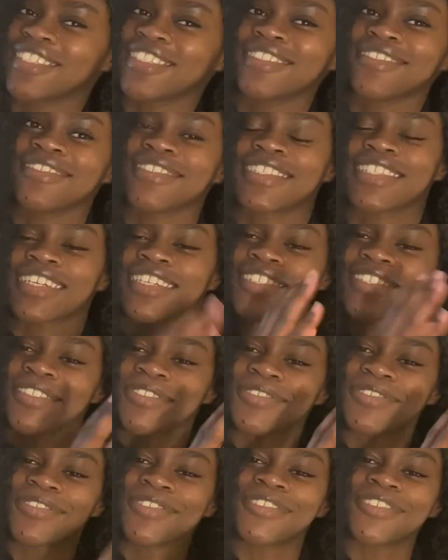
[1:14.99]
It was like
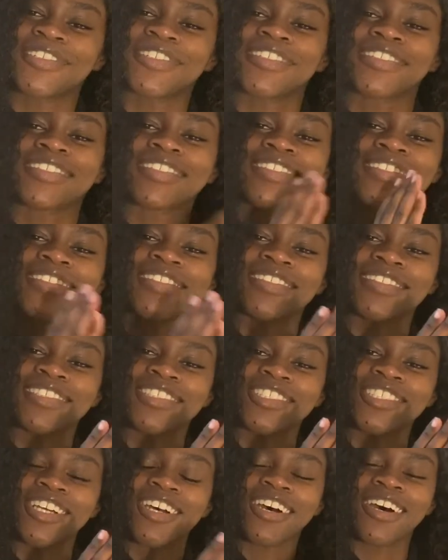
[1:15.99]
school,
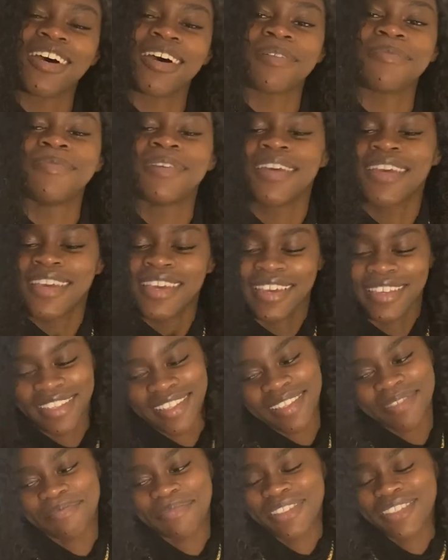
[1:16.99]
job, and then
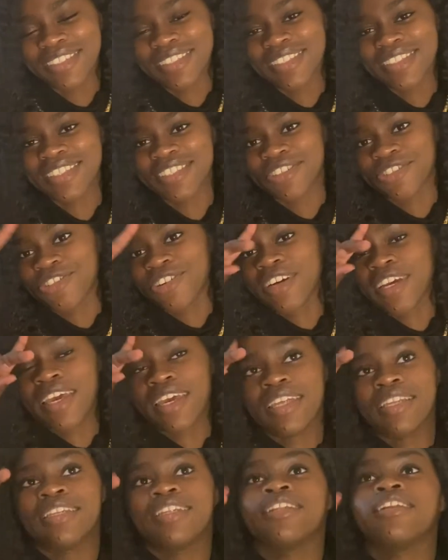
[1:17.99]
the business is growing,
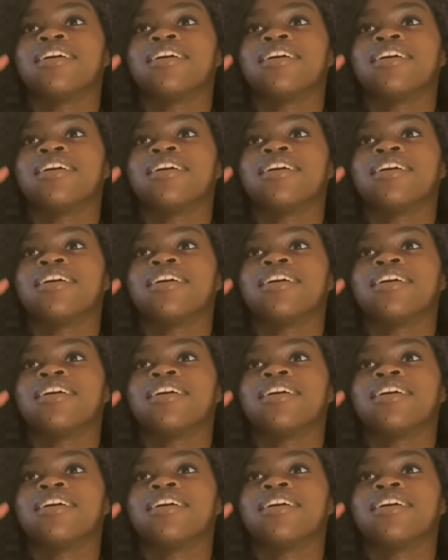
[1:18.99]
and